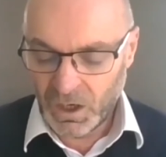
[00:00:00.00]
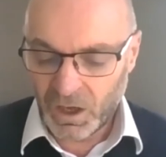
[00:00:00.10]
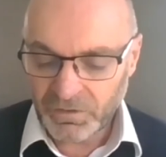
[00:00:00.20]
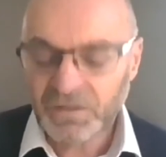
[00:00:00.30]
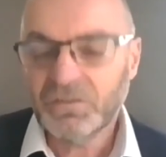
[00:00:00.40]
I
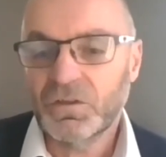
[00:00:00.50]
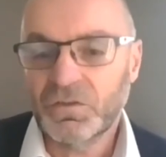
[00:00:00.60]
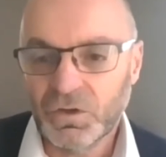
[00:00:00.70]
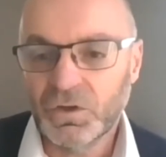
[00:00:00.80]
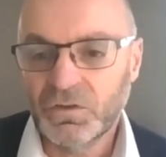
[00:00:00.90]
think the
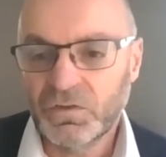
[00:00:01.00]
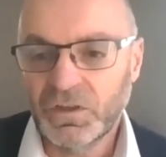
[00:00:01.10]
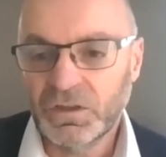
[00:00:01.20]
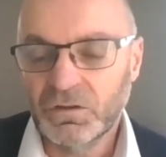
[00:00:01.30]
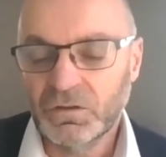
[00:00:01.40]
third
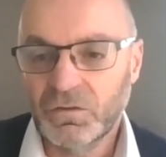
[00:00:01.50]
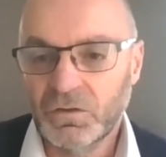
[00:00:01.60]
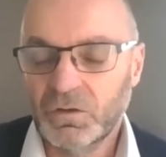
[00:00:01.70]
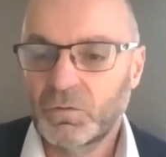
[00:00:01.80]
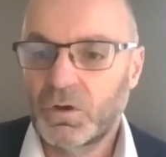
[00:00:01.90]
thing
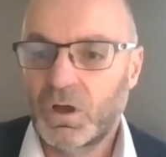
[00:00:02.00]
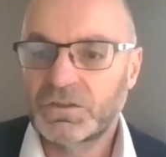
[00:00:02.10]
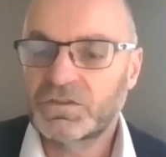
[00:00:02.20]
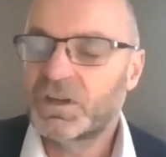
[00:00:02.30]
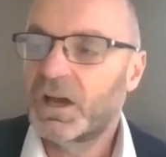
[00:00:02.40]
that I'd
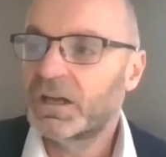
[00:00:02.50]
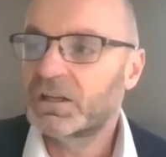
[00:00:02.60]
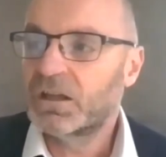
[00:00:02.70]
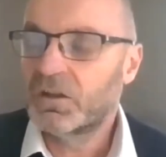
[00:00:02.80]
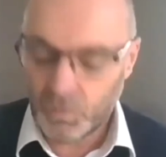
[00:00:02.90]
say
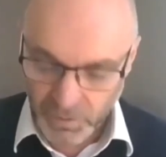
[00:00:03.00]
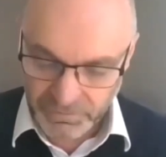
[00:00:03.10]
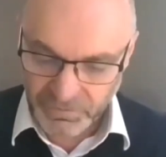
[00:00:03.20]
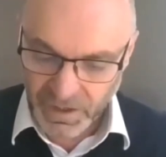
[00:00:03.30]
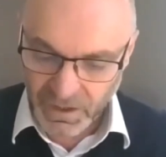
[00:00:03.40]
and that we've
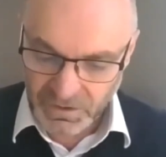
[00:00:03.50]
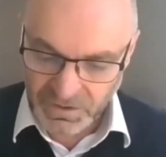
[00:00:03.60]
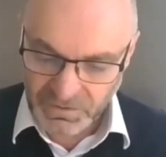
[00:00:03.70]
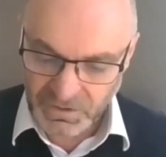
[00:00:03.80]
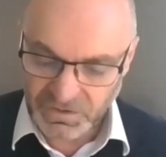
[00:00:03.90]
found
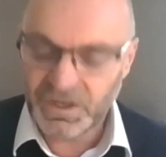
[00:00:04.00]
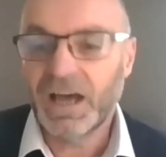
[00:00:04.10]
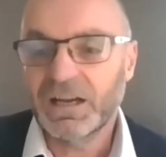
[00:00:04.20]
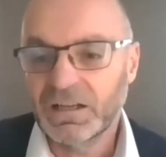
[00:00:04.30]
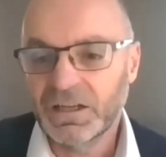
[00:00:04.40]
is that
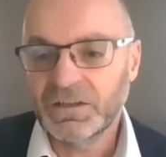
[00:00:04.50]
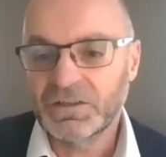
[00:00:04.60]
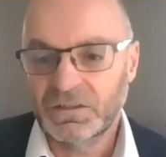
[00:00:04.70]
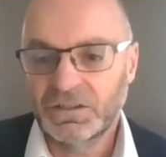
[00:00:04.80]
data-led